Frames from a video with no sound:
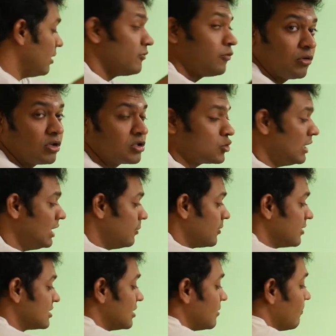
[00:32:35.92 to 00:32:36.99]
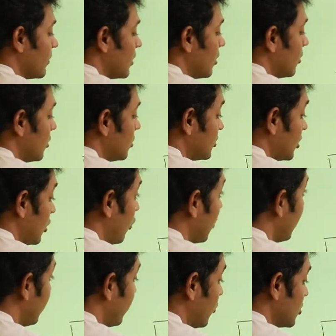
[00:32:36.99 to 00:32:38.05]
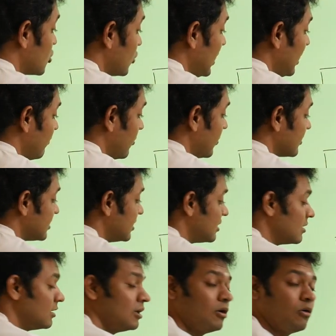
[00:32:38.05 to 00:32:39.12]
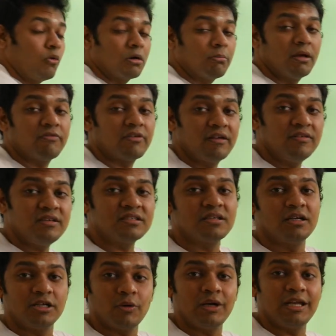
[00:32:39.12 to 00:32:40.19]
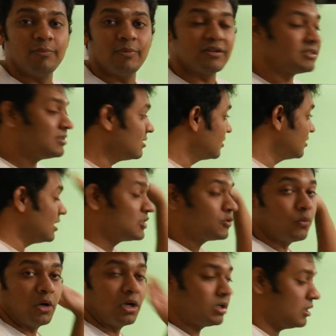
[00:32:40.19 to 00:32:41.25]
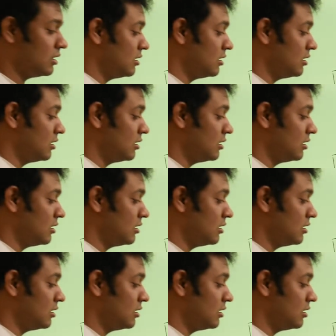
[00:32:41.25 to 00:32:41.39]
4 is 20%. Sorry, 1 by 4 is 25%. 1 by 5 is 20%. That's what